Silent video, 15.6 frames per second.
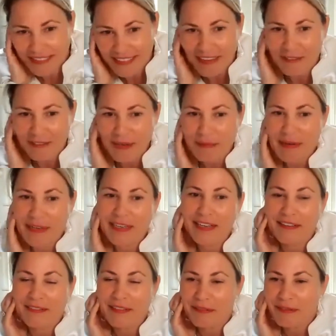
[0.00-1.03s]
every minute
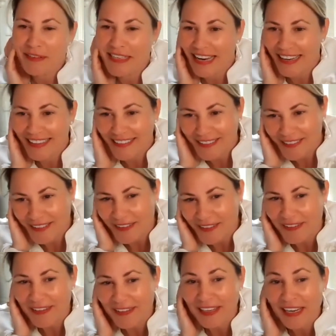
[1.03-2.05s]
of every day. So,
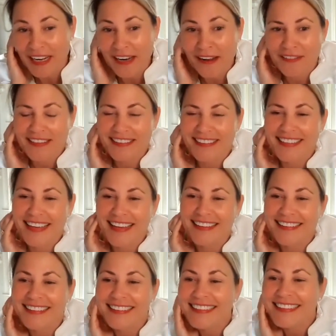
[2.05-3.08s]
and I love it. Yeah,
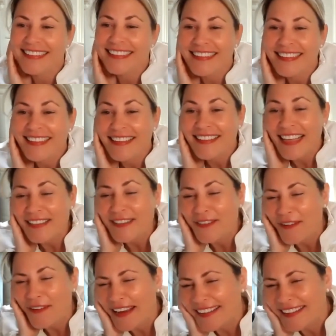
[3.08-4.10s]
that's
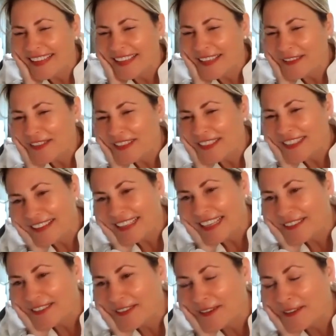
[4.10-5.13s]
great. Thank you for sharing
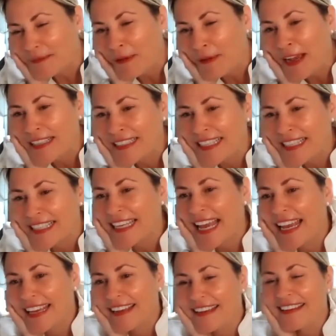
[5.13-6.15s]
that. So present
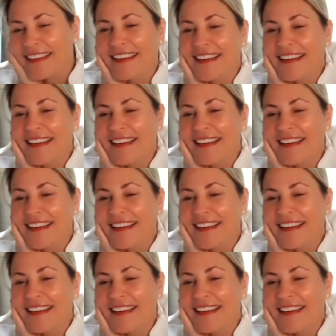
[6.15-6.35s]
day.